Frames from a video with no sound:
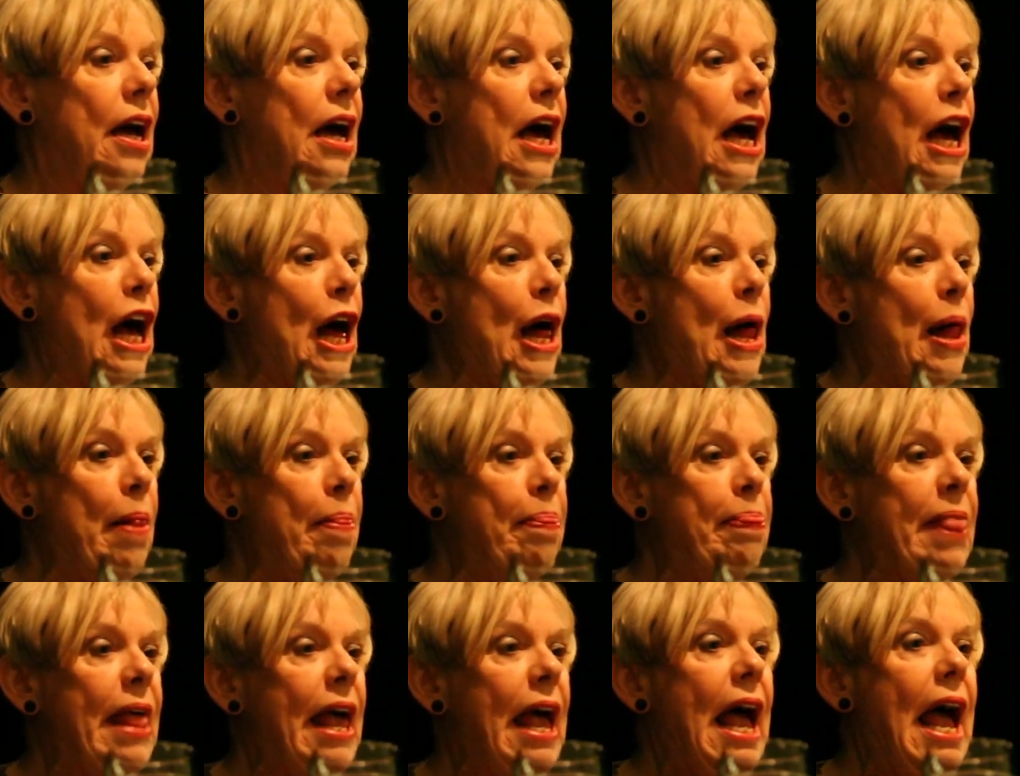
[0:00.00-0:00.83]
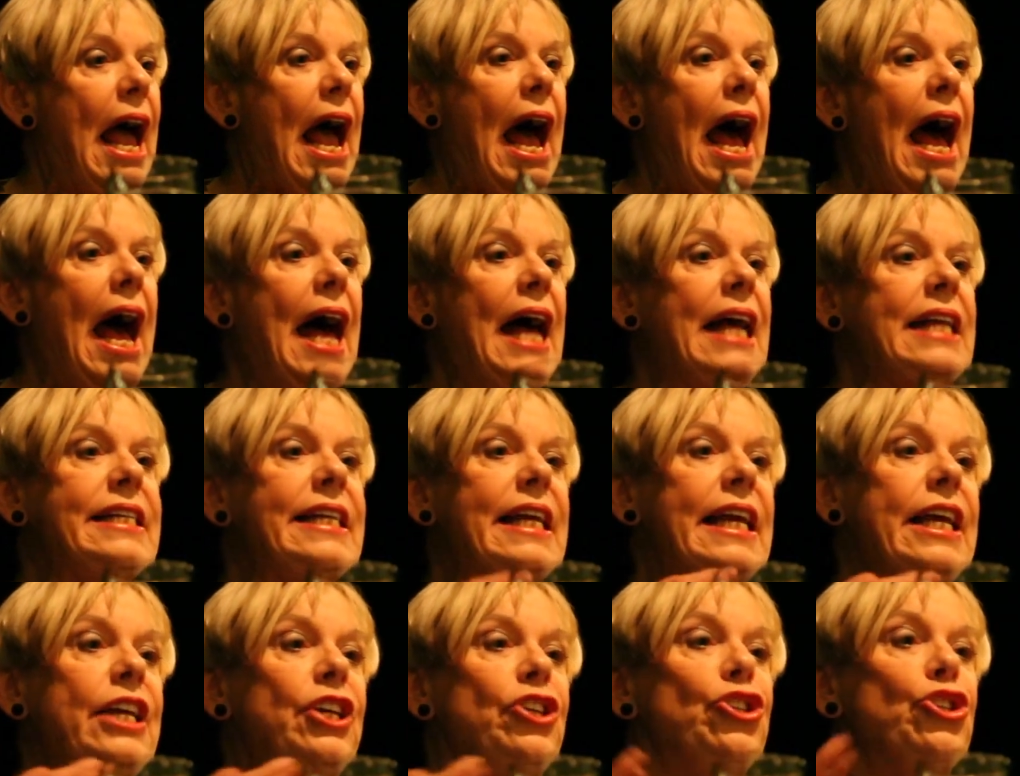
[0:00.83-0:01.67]
And
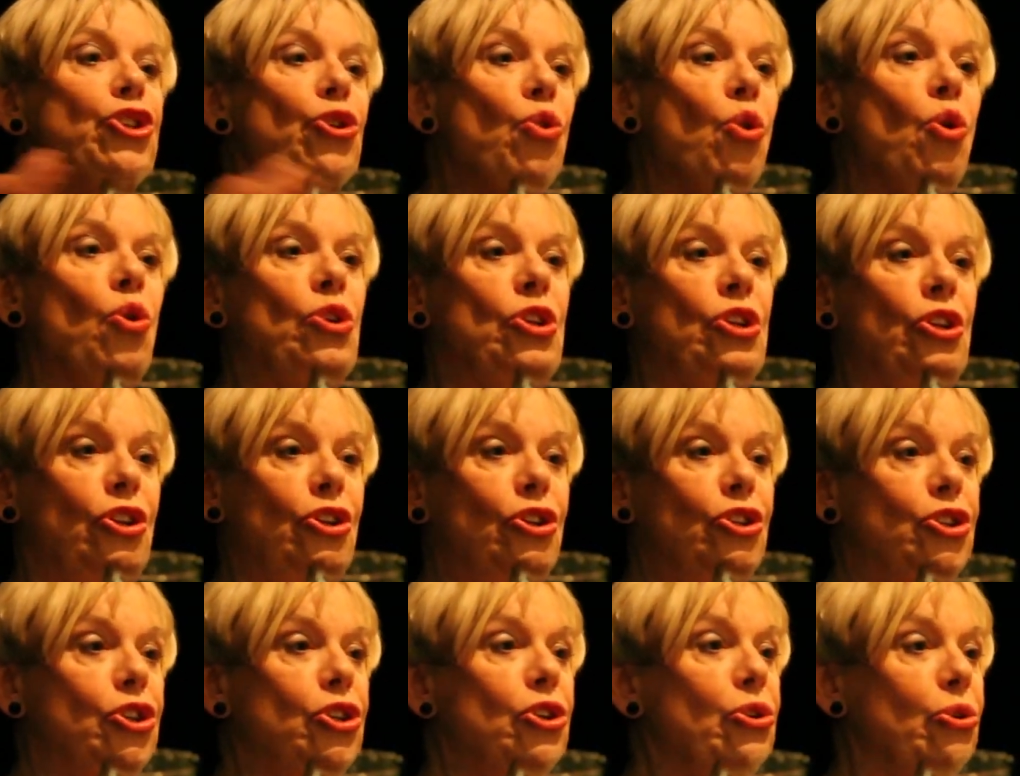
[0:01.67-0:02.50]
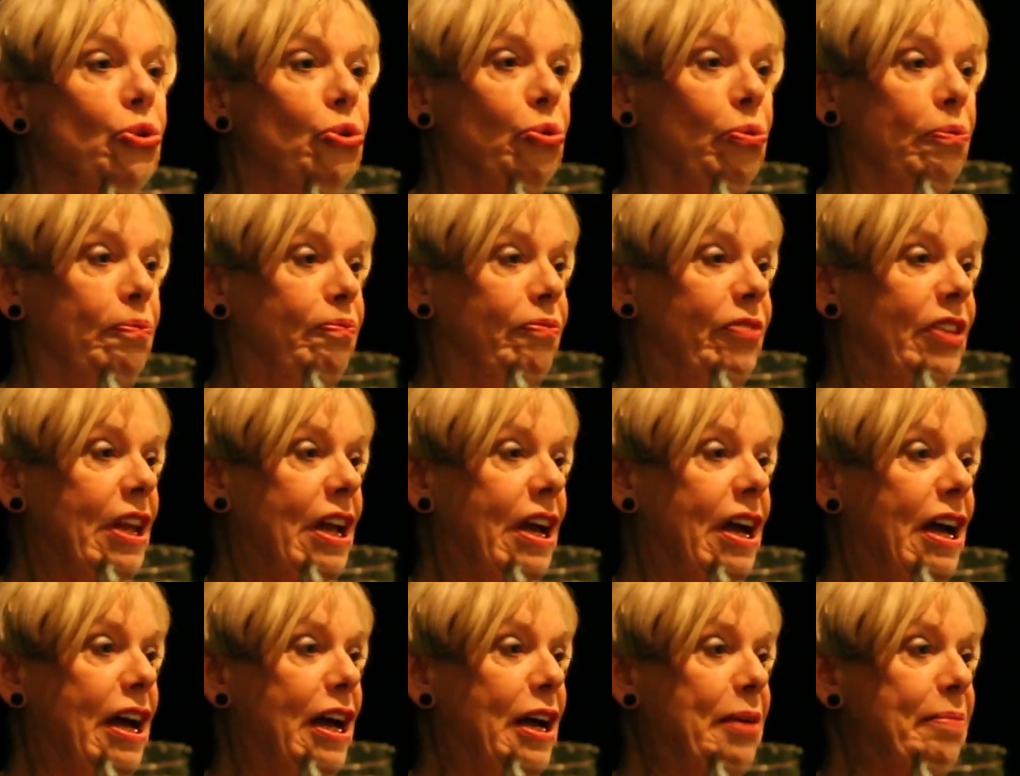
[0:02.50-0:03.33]
in Jordan, too,
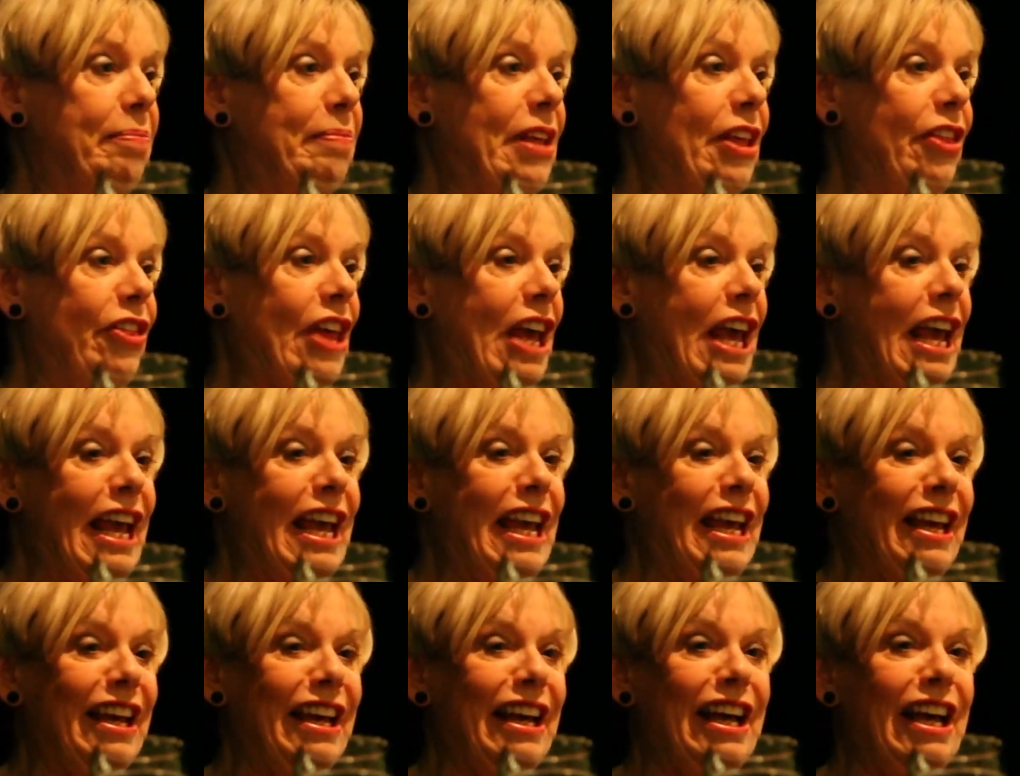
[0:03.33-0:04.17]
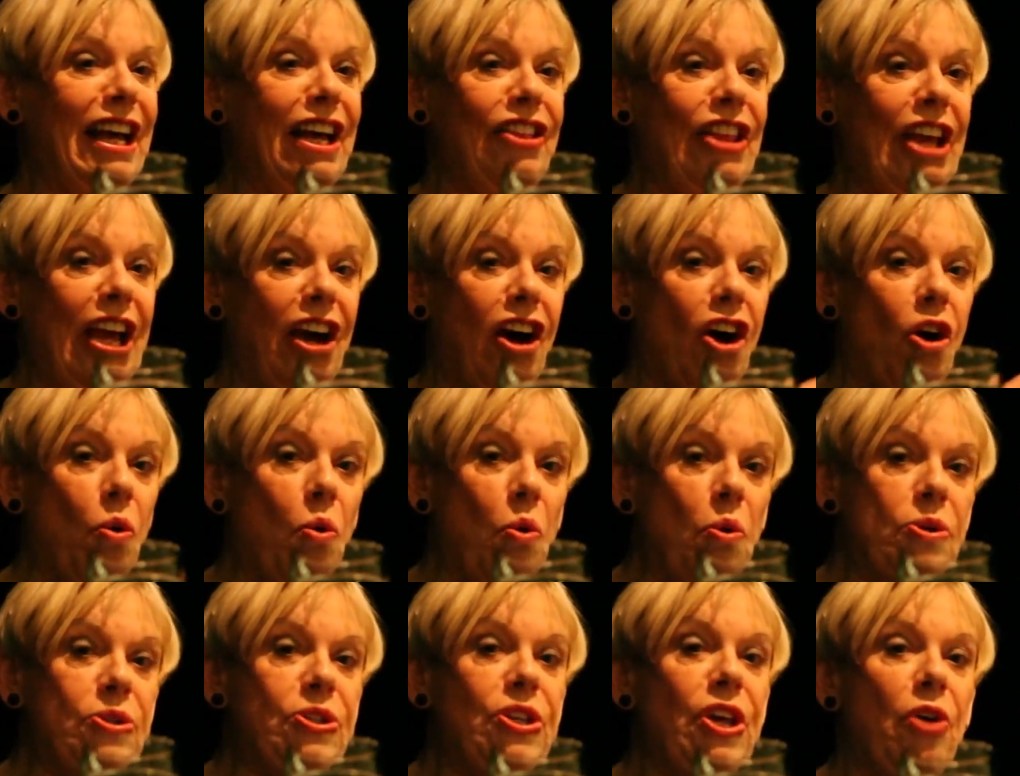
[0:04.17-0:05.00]
they are
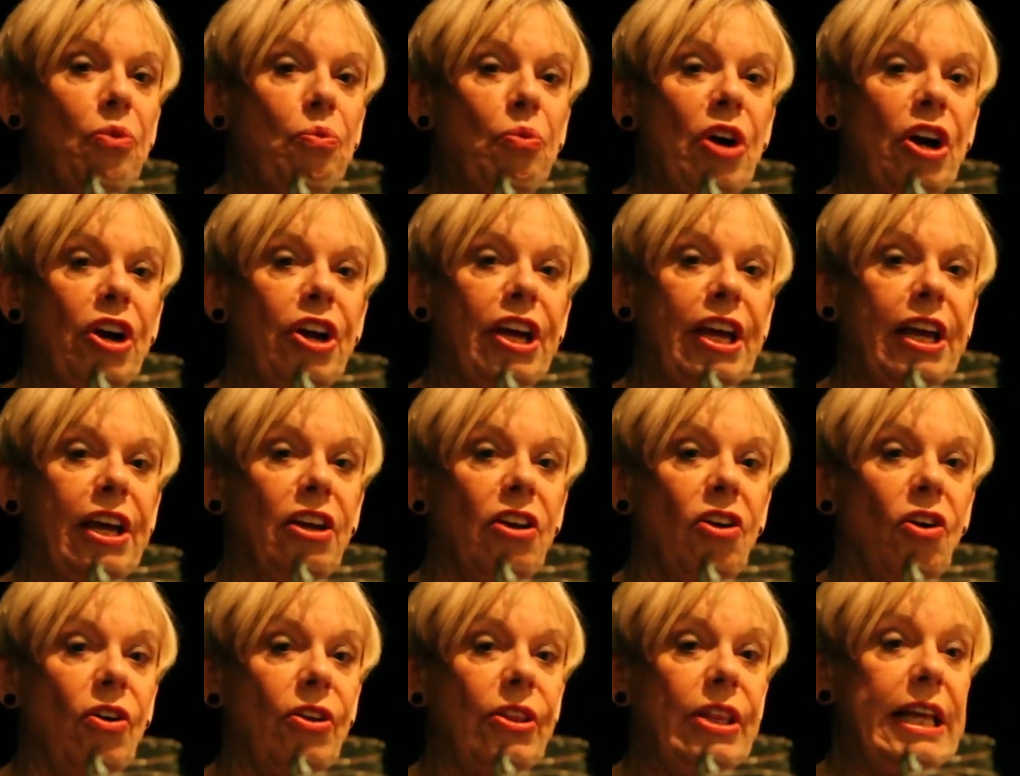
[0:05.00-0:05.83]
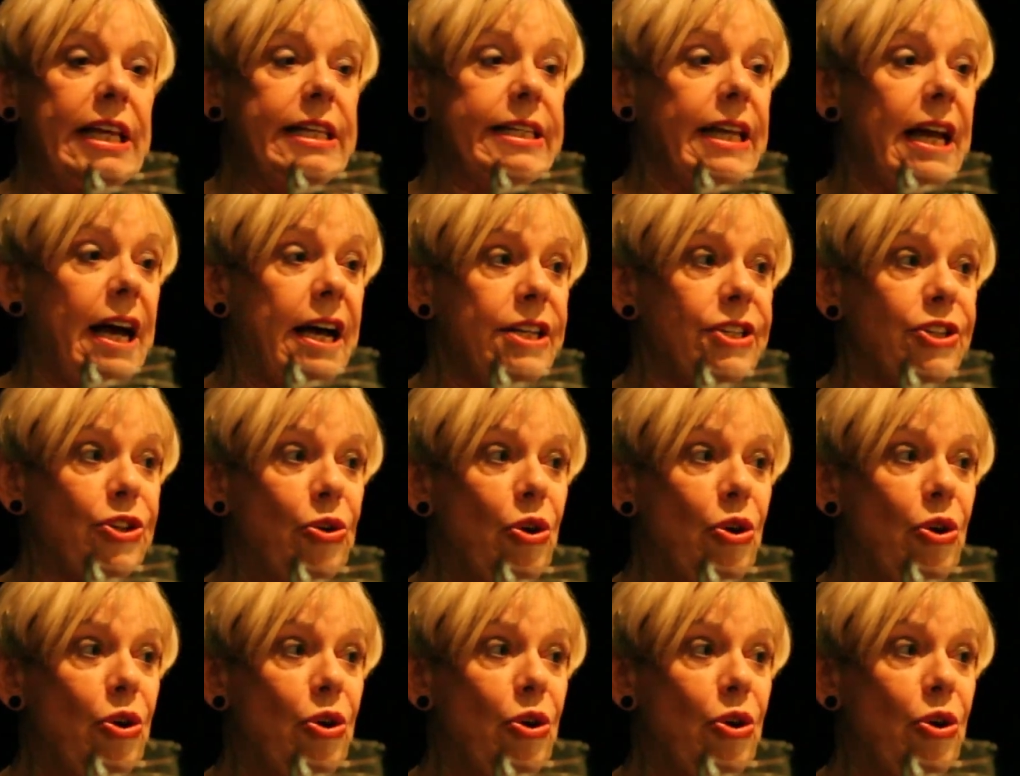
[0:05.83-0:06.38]
also working along these lines.